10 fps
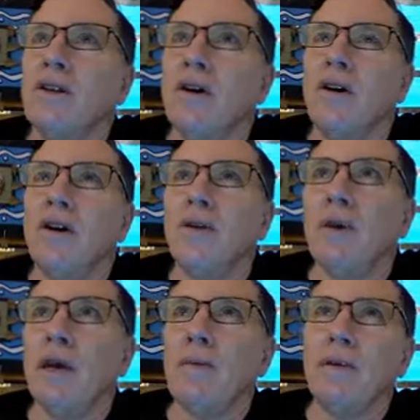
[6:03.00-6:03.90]
all the
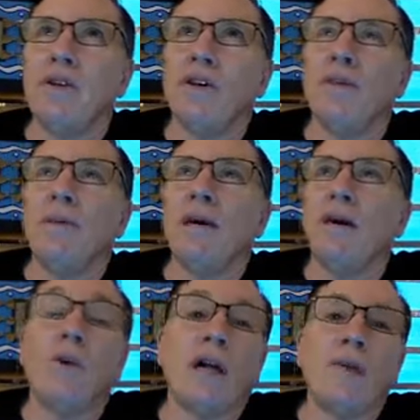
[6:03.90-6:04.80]
way up until
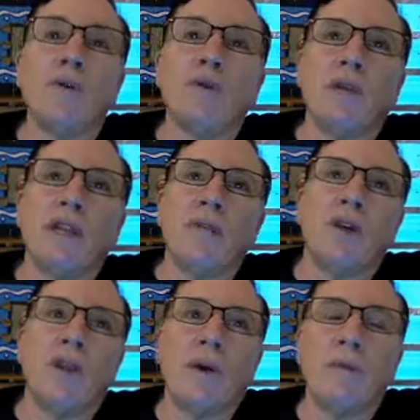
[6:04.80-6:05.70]
about, well, I was with them
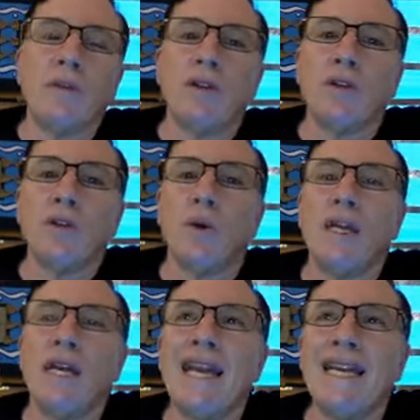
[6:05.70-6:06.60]
all the way up until
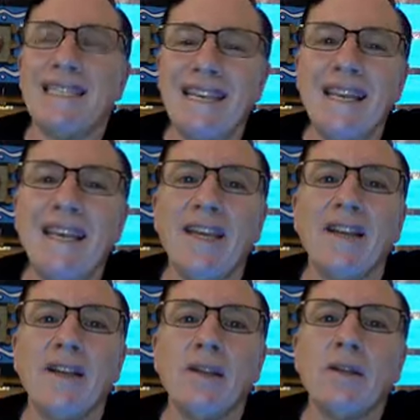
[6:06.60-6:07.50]

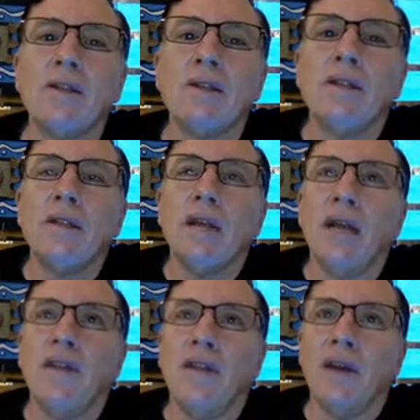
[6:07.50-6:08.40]
2018.
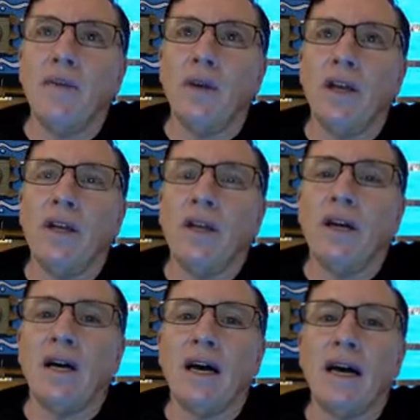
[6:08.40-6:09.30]
And then when
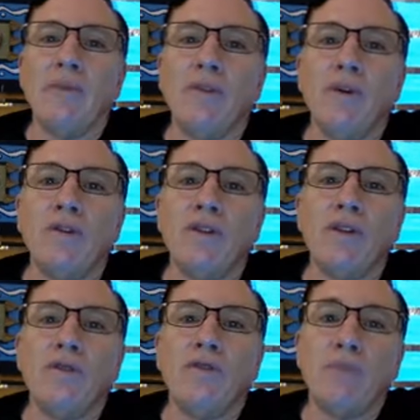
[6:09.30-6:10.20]
I moved to
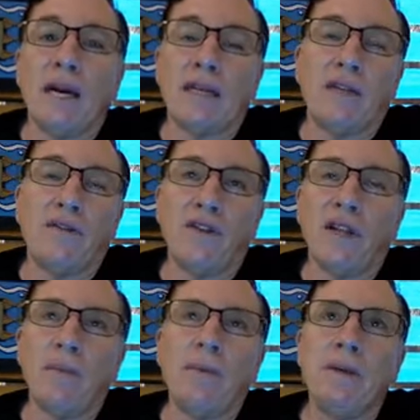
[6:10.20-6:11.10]
the back to the
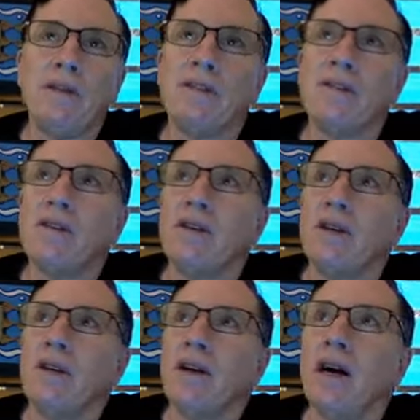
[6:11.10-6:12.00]
Philippines,
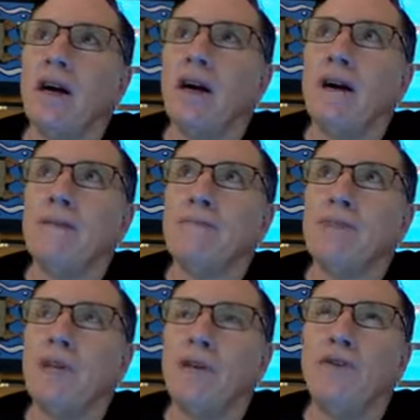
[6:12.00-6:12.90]

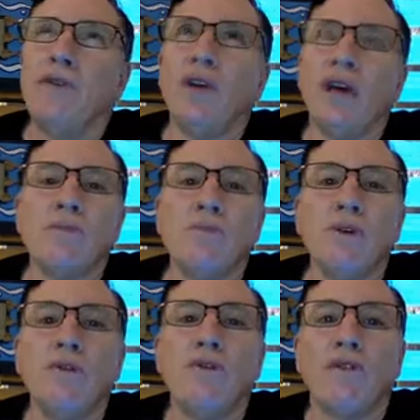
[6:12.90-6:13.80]
and a few guys
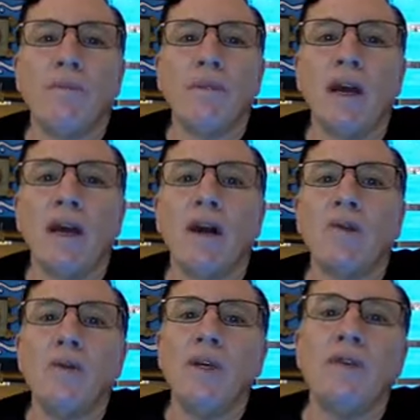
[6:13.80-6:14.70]
moved from there,
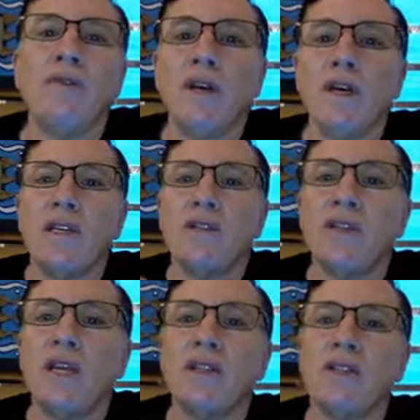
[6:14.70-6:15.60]
we've
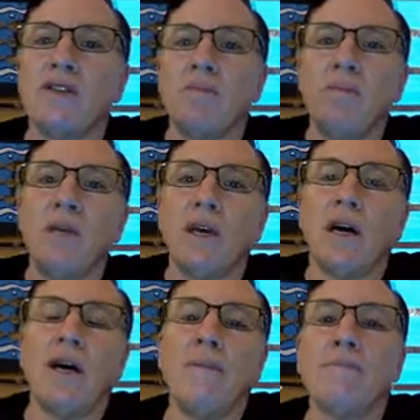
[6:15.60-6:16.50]
since
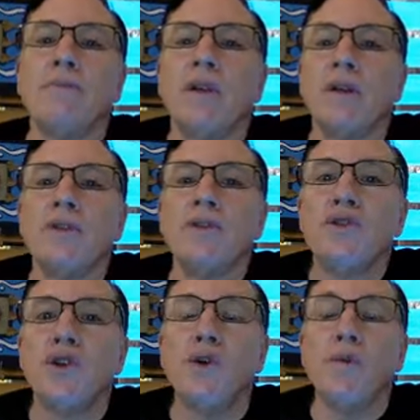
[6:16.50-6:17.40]
become
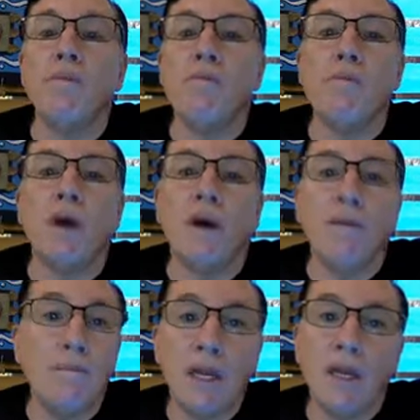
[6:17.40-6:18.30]
Zoom a
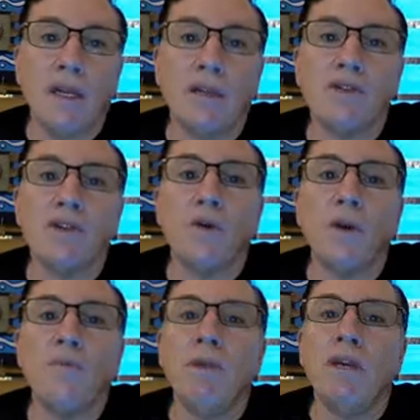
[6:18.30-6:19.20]
meeting. So
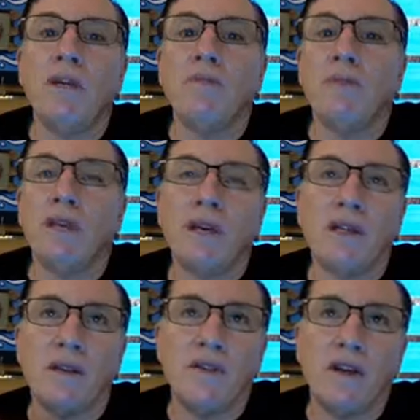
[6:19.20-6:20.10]
we meet
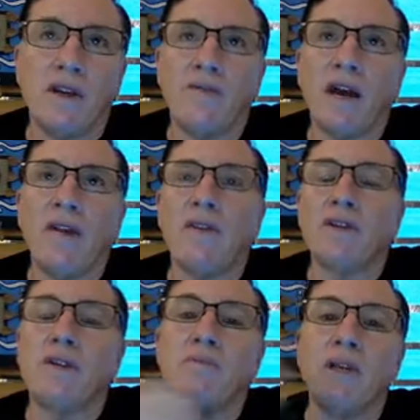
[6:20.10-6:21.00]
because of the
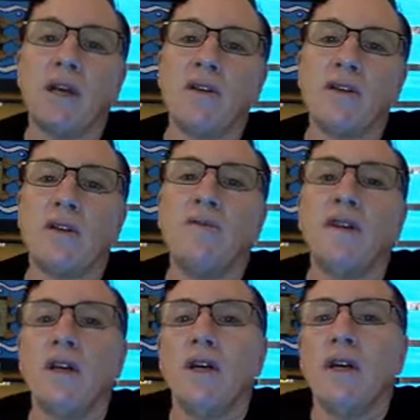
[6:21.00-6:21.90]
virus and because of
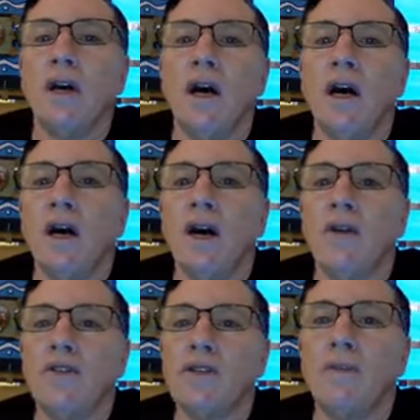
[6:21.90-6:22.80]

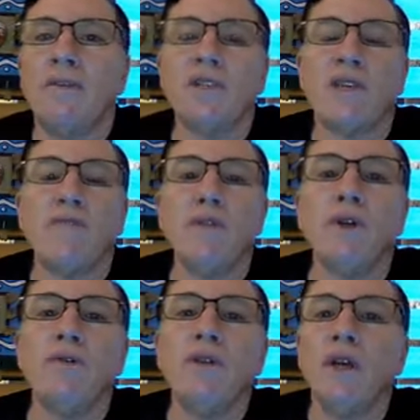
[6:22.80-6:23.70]
some of us have
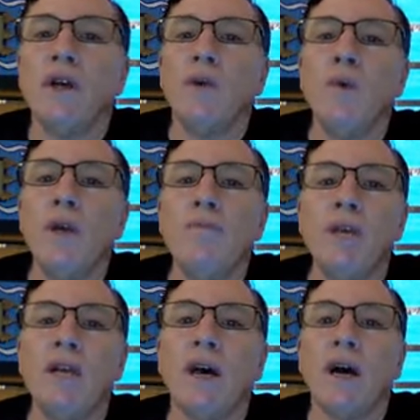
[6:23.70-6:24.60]
moved, we
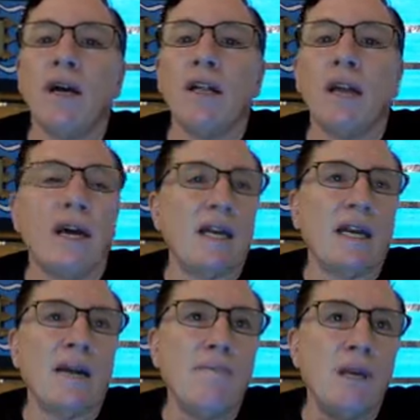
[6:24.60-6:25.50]
meet online. And
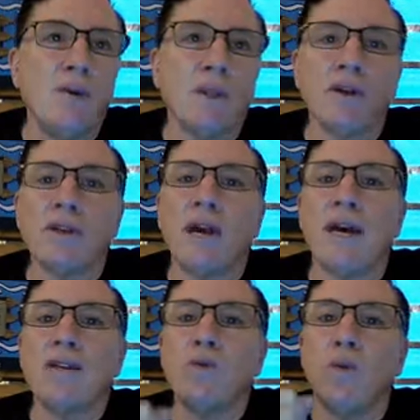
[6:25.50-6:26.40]
I meet with those
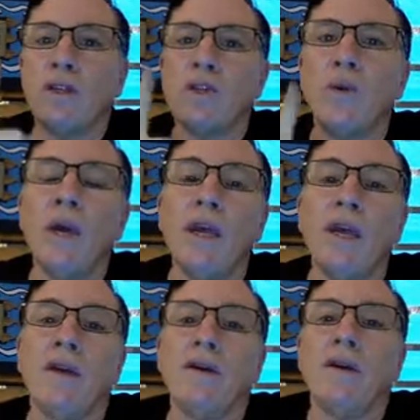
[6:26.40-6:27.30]
guys once a
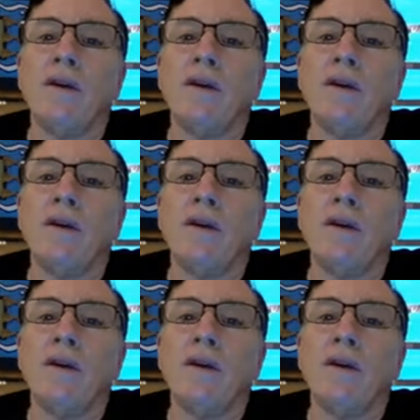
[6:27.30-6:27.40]
week